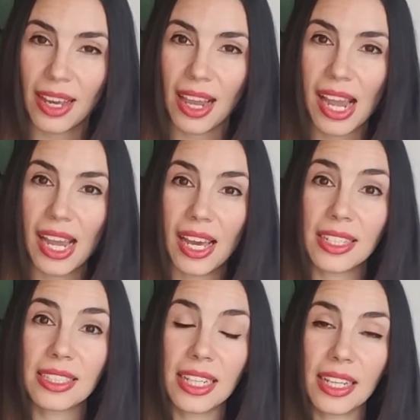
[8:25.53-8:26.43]

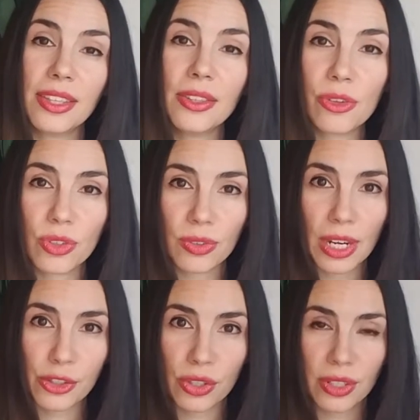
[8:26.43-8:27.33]
And in their
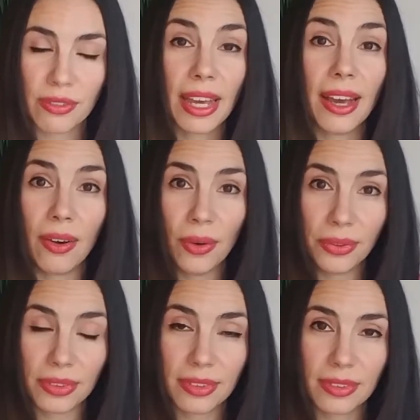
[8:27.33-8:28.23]
direction of
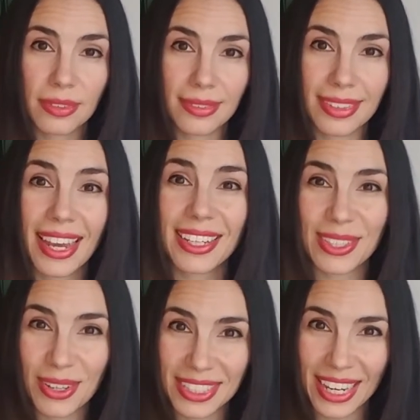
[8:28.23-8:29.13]
health,
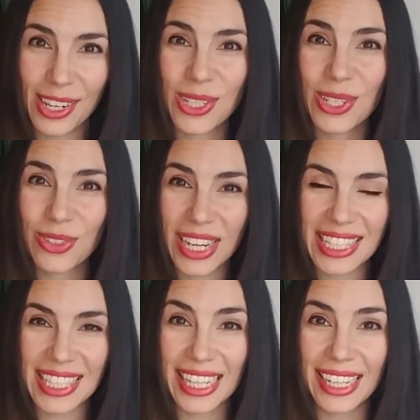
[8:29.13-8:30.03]
exaltation,
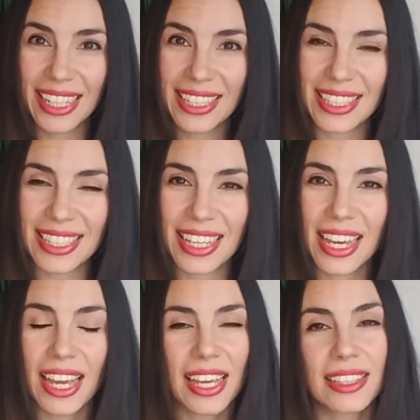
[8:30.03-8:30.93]
transcendence,
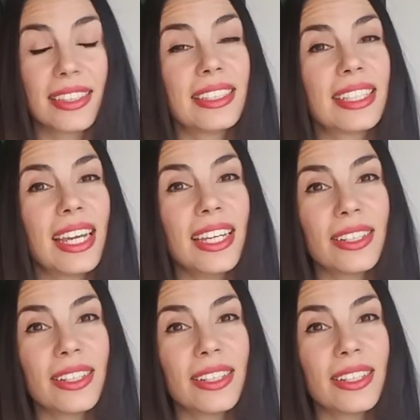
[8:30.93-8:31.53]
they take